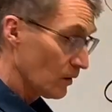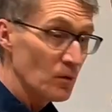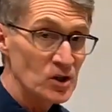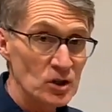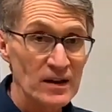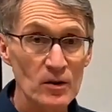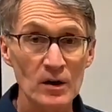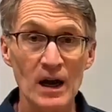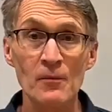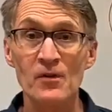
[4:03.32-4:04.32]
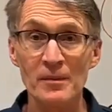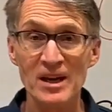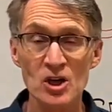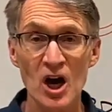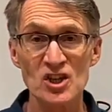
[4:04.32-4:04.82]
which will either come from
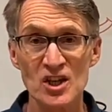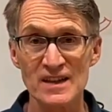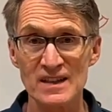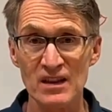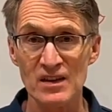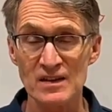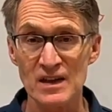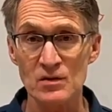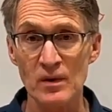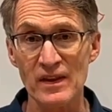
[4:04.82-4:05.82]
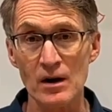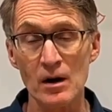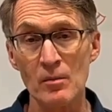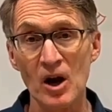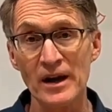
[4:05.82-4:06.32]
endogenous synthesis within our
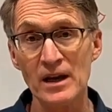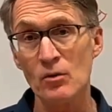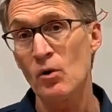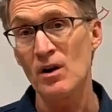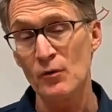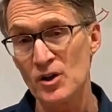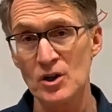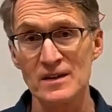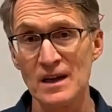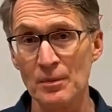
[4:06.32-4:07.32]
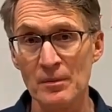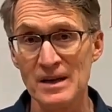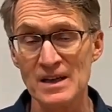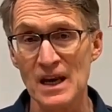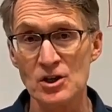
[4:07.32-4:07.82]
body, or if we took
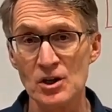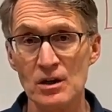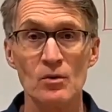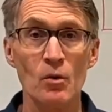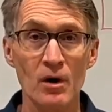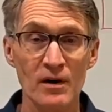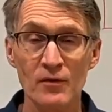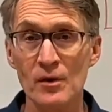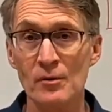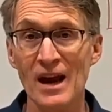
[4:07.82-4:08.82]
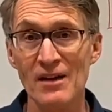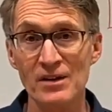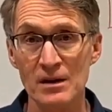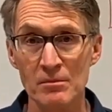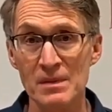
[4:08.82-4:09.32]
supplementation, or if we were
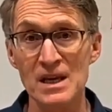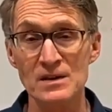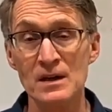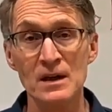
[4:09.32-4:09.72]
having meat,